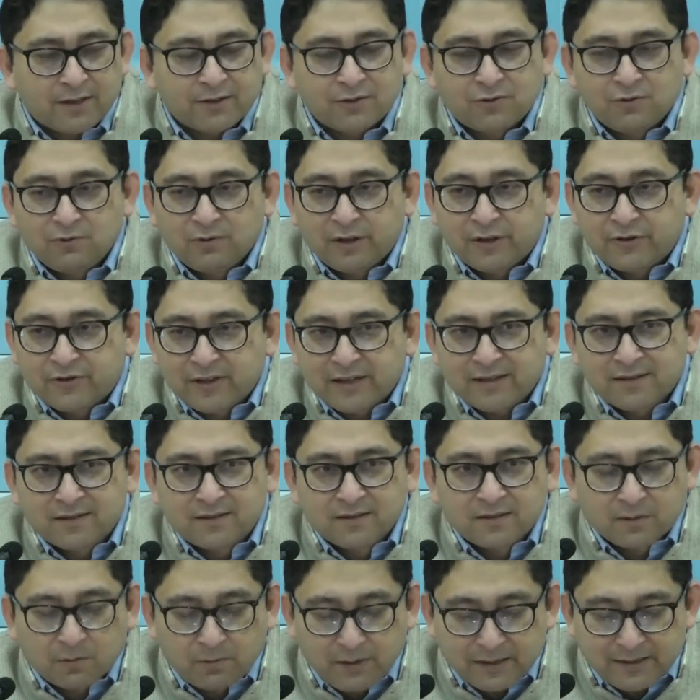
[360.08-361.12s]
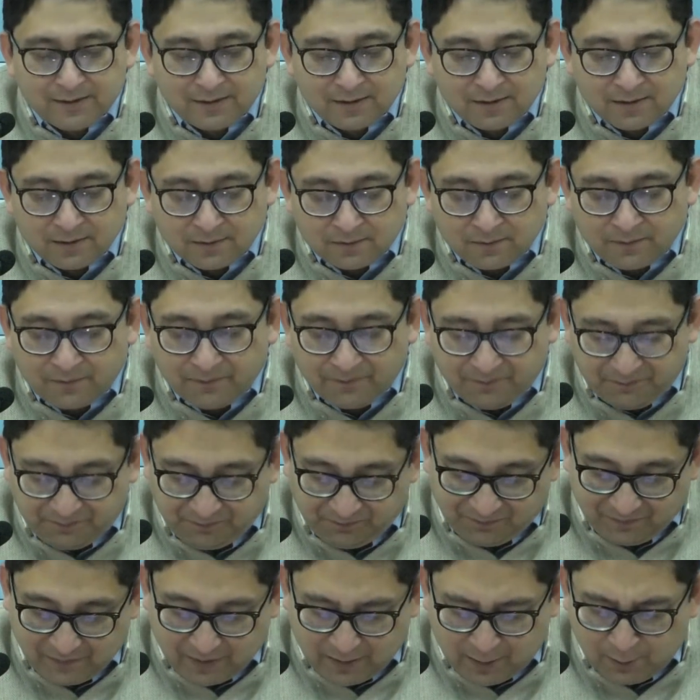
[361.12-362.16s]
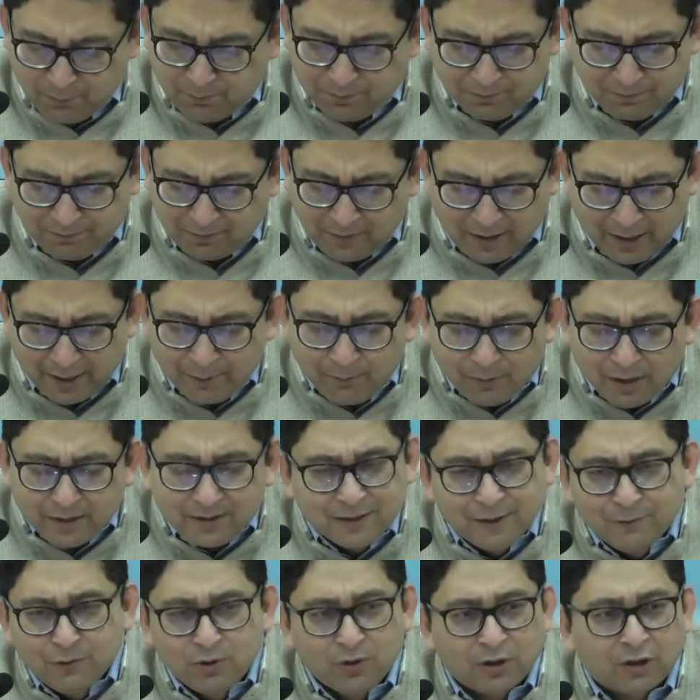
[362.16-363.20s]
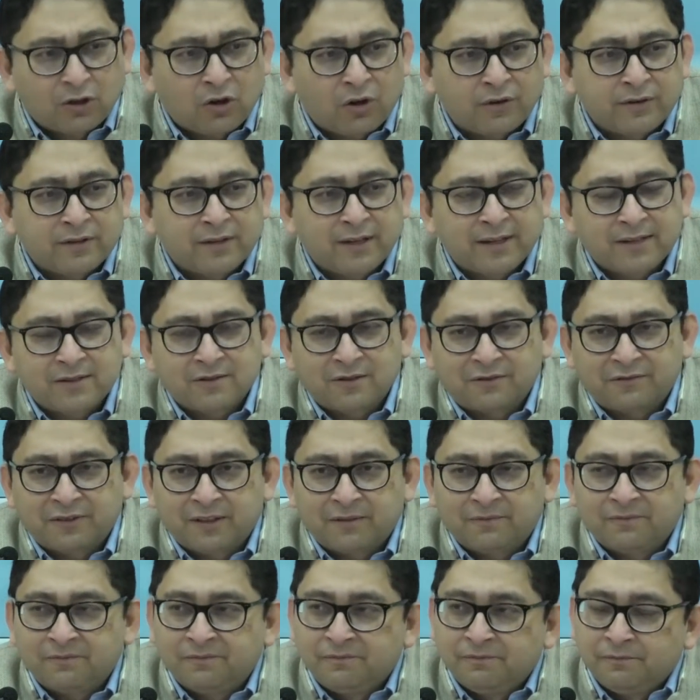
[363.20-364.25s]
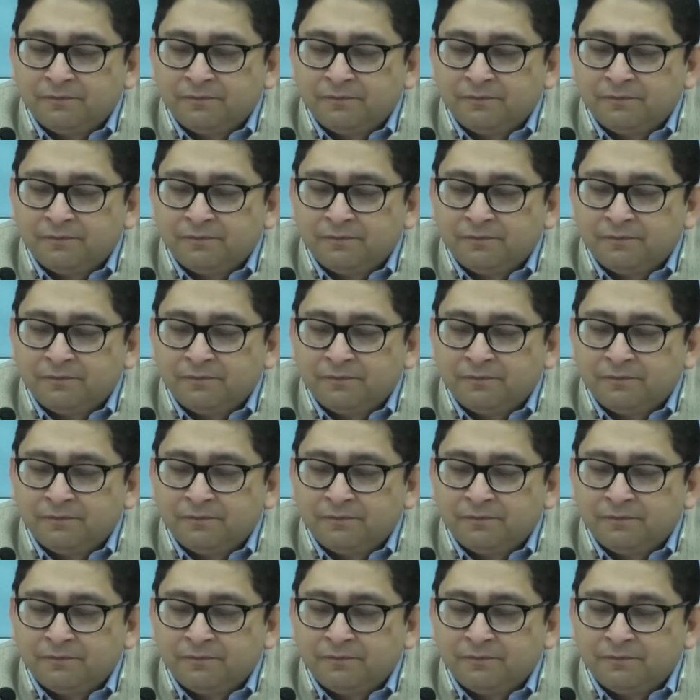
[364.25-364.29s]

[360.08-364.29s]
asked to address this question, I must give you a context of it.